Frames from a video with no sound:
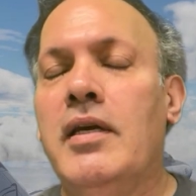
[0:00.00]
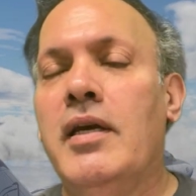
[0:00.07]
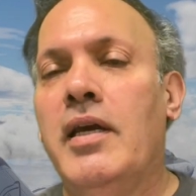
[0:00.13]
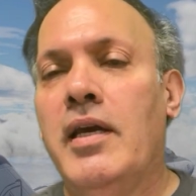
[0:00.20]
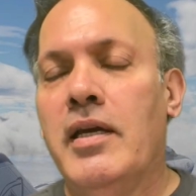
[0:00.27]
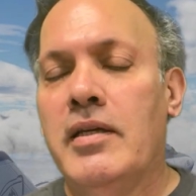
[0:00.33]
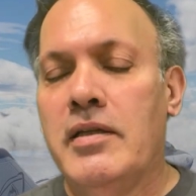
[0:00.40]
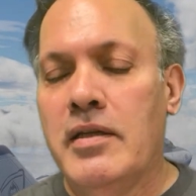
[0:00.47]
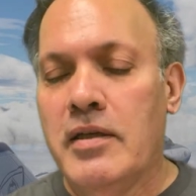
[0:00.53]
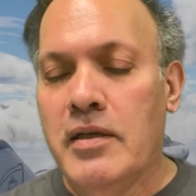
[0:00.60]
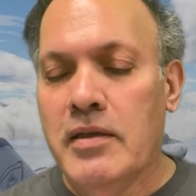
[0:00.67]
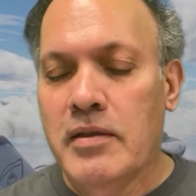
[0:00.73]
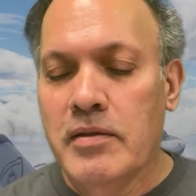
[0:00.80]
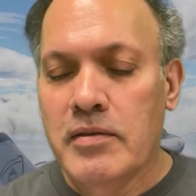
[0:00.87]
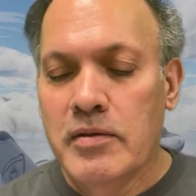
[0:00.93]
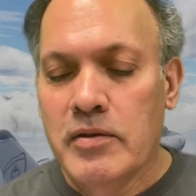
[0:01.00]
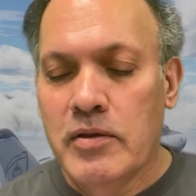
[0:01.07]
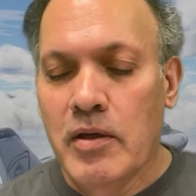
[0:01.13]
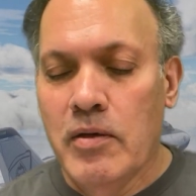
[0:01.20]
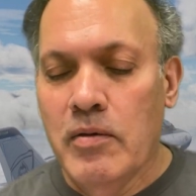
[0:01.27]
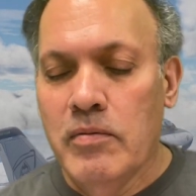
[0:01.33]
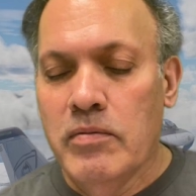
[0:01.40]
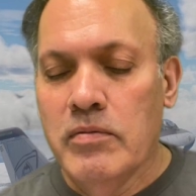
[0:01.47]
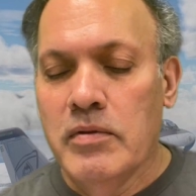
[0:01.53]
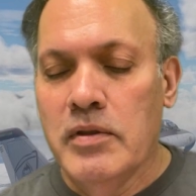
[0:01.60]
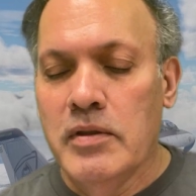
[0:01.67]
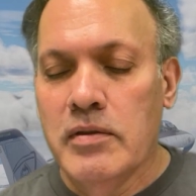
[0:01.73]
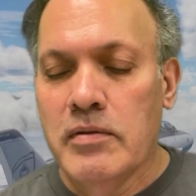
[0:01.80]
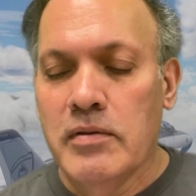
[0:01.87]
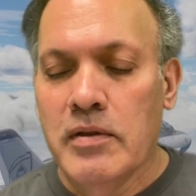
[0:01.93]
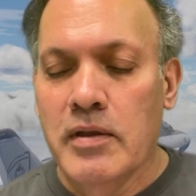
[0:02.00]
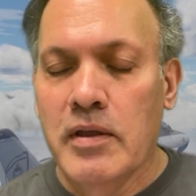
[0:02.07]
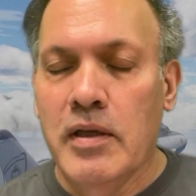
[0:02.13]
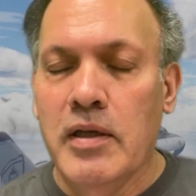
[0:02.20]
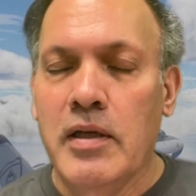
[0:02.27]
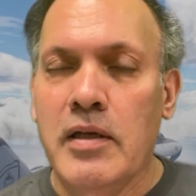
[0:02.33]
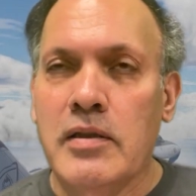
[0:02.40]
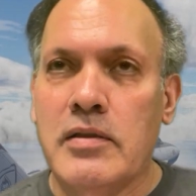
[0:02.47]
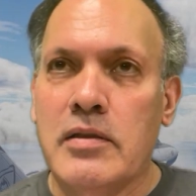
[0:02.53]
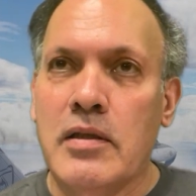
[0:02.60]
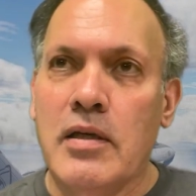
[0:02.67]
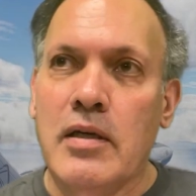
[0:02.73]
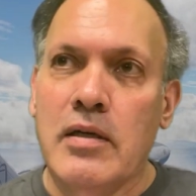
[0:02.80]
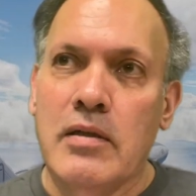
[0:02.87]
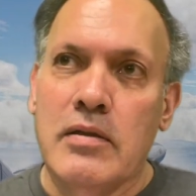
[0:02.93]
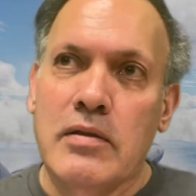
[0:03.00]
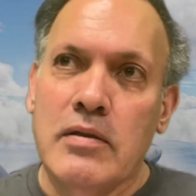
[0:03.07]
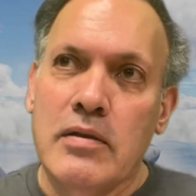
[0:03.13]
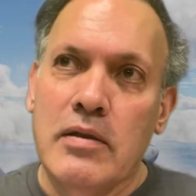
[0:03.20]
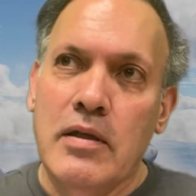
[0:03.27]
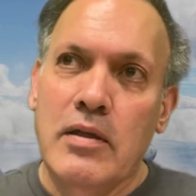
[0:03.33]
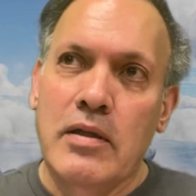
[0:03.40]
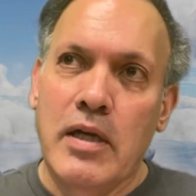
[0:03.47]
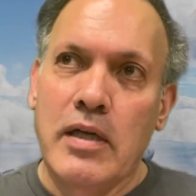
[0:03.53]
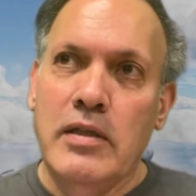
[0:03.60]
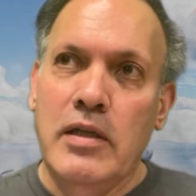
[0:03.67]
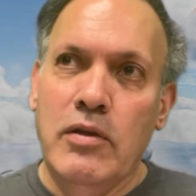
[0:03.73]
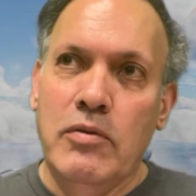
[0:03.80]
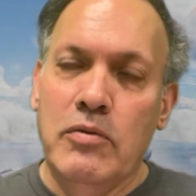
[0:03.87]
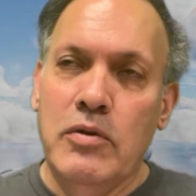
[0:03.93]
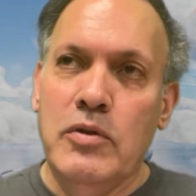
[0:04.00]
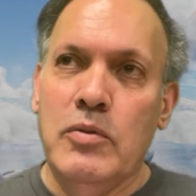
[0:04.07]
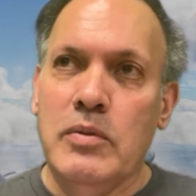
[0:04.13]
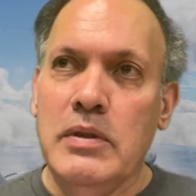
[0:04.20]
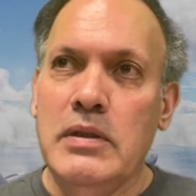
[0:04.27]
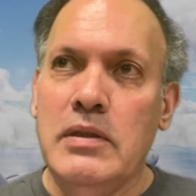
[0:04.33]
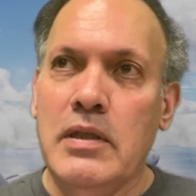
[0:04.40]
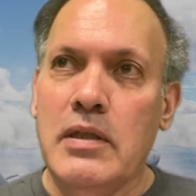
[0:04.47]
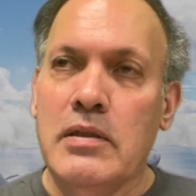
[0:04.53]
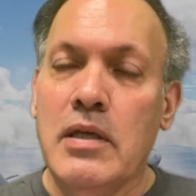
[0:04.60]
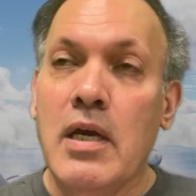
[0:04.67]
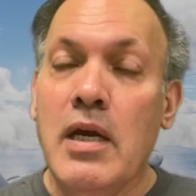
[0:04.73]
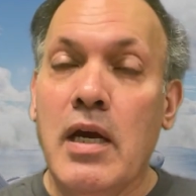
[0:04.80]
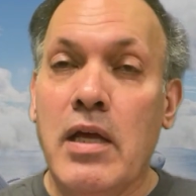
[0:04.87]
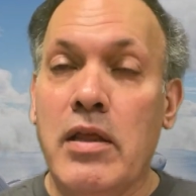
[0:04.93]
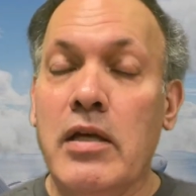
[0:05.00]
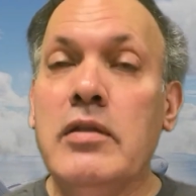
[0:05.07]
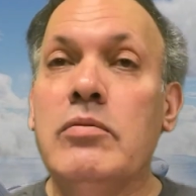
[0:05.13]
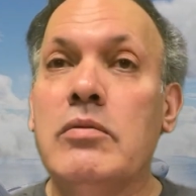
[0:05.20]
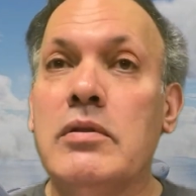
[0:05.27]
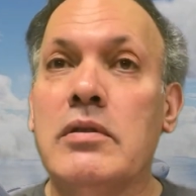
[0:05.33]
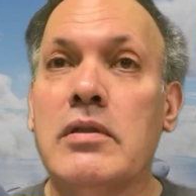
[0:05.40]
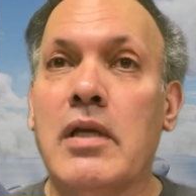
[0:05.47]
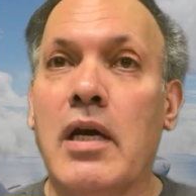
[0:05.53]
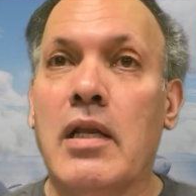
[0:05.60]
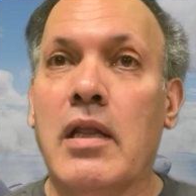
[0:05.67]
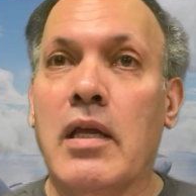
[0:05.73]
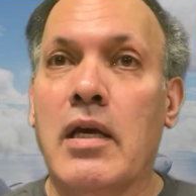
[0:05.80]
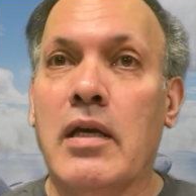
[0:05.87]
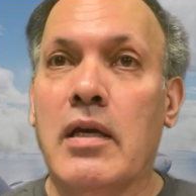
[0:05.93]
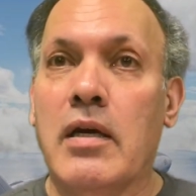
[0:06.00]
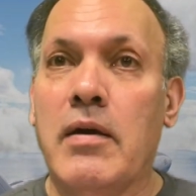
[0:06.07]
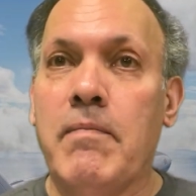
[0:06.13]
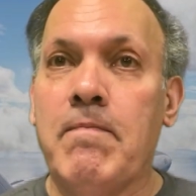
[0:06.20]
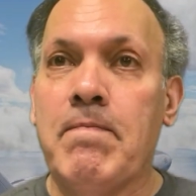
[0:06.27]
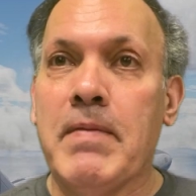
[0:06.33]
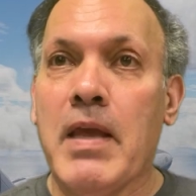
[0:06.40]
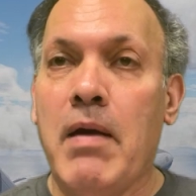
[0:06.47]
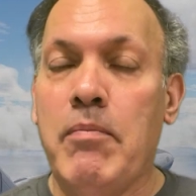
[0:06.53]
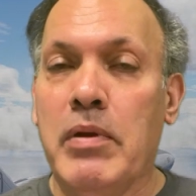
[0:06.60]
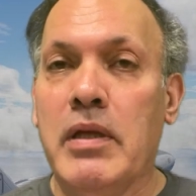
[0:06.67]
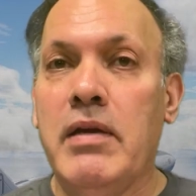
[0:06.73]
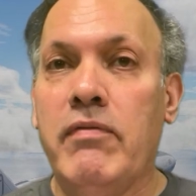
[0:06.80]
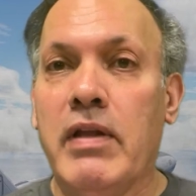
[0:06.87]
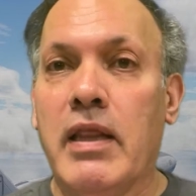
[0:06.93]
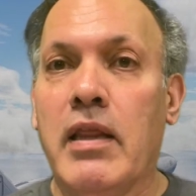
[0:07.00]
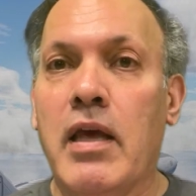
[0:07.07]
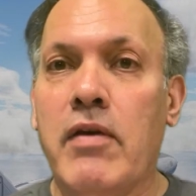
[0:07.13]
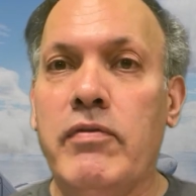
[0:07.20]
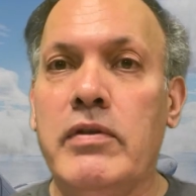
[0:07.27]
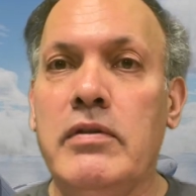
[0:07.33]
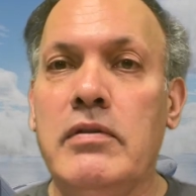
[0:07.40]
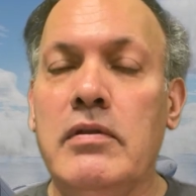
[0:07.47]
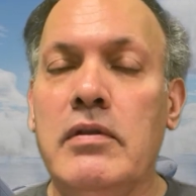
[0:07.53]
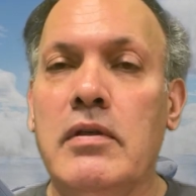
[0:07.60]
And so it's 19th through the 26th. And this one's got like, I believe 11